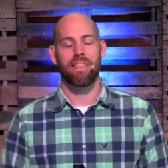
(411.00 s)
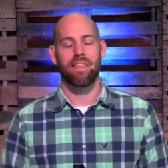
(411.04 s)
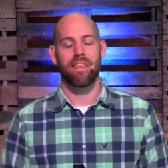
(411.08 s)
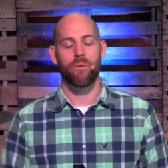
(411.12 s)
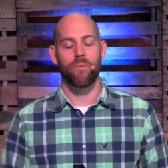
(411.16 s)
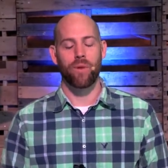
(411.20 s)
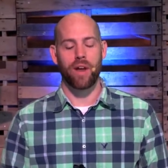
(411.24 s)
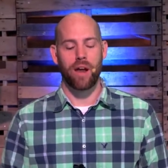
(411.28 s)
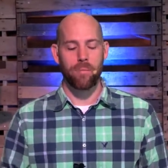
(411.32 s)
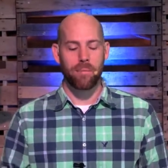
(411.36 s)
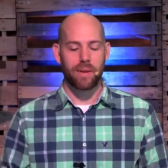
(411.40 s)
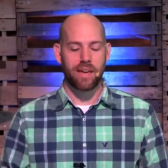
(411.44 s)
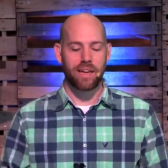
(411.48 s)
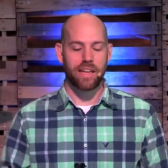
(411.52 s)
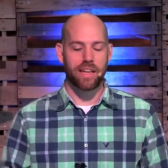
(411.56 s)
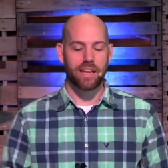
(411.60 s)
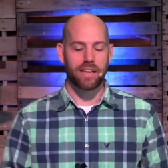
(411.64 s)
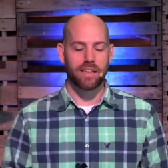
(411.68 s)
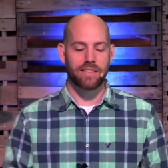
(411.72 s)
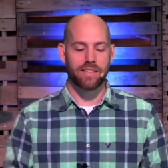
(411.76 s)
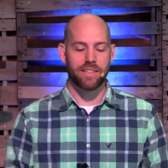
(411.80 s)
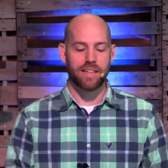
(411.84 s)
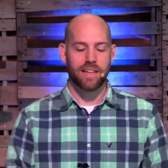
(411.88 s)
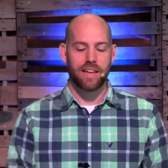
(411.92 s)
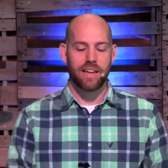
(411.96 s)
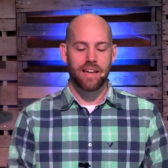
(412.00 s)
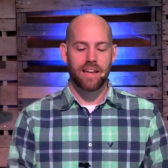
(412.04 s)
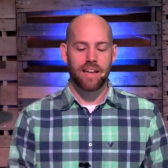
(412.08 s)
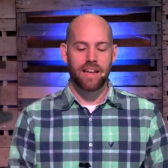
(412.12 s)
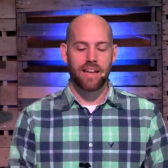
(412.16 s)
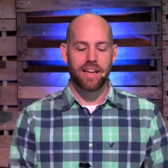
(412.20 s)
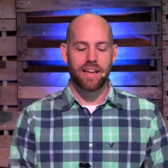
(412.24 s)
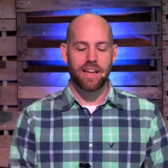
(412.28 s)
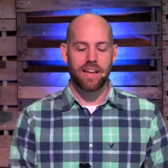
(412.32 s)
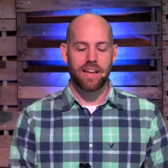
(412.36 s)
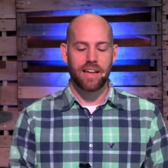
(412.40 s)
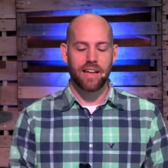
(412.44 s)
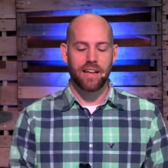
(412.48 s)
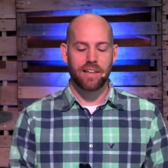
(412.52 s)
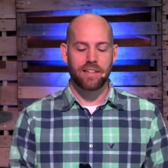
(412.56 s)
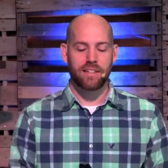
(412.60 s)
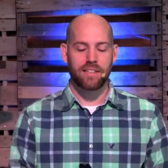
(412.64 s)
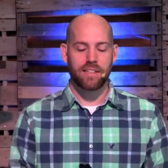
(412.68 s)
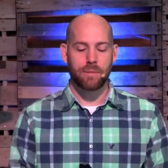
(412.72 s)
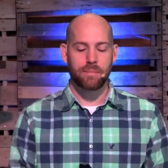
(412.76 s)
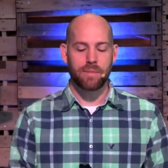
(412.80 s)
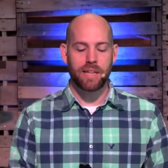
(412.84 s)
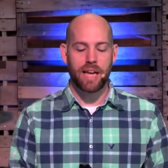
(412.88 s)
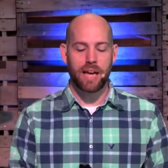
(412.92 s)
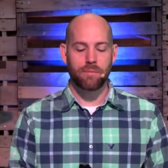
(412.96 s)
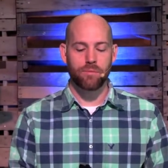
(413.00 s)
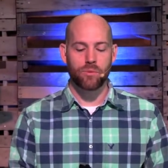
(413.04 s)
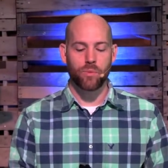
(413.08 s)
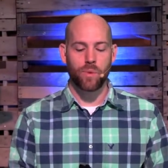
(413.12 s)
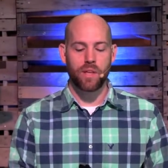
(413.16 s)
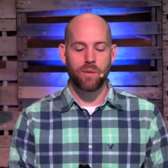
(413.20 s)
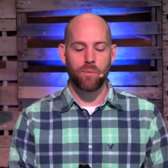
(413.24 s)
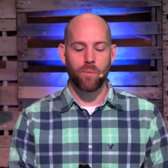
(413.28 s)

What I mean is, sometimes we,